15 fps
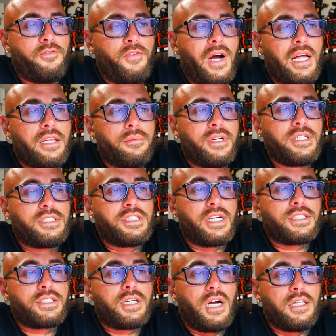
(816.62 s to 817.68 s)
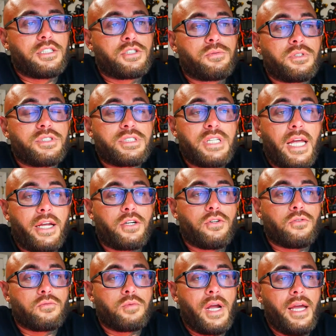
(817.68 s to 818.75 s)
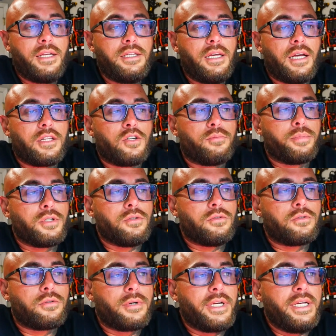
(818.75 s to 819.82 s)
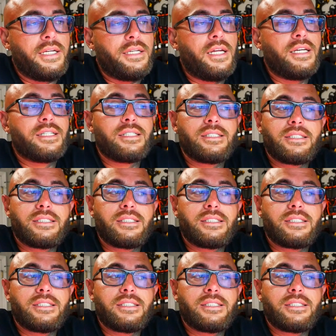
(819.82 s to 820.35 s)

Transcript: following six colors will cycle red, yellow, blue, green,